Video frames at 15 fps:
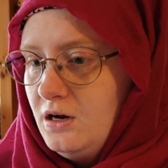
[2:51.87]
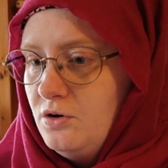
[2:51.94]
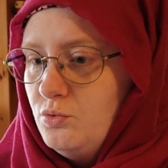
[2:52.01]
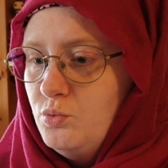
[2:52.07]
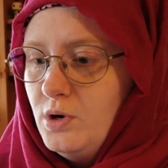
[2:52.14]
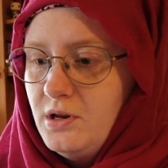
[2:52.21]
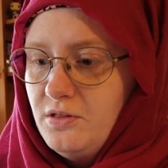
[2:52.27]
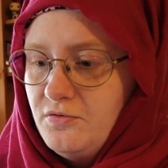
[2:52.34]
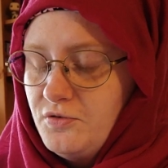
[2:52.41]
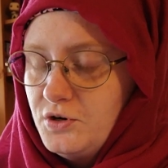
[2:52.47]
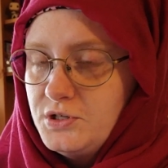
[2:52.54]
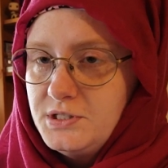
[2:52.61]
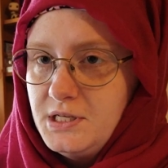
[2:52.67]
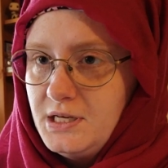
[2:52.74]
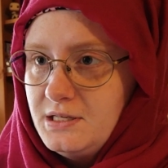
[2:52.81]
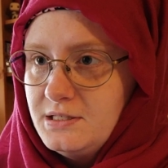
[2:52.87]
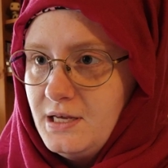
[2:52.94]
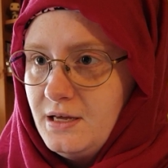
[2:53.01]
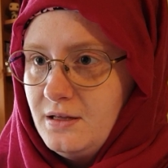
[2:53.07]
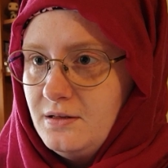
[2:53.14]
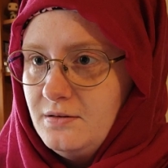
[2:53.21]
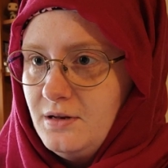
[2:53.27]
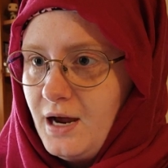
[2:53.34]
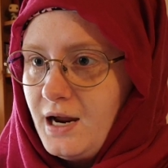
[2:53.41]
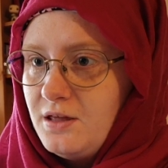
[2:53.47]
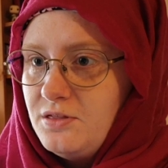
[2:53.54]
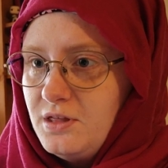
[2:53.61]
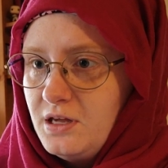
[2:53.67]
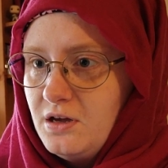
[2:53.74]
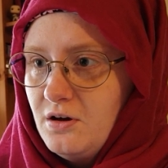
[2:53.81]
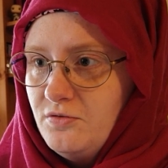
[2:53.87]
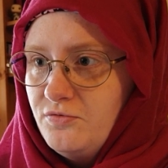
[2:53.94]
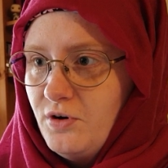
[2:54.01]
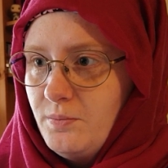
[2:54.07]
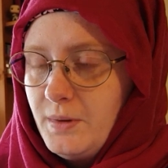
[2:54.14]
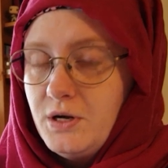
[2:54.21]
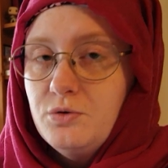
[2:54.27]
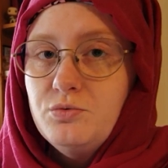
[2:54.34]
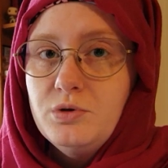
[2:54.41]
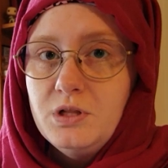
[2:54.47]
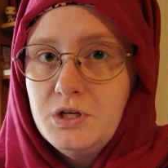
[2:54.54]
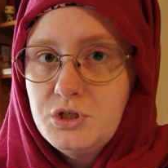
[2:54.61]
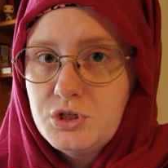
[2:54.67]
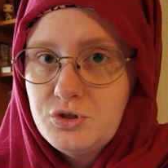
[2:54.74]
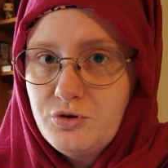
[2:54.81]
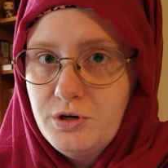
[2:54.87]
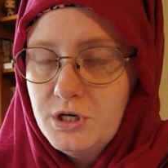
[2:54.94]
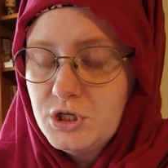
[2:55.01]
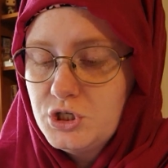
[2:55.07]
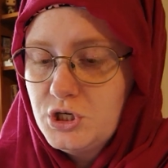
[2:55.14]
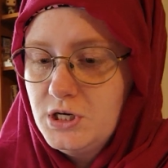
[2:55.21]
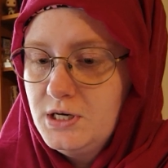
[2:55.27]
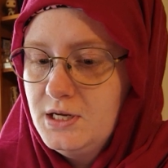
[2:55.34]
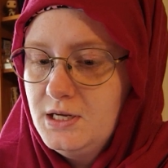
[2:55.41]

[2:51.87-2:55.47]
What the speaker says: one of the first things that I think of from my own religious tradition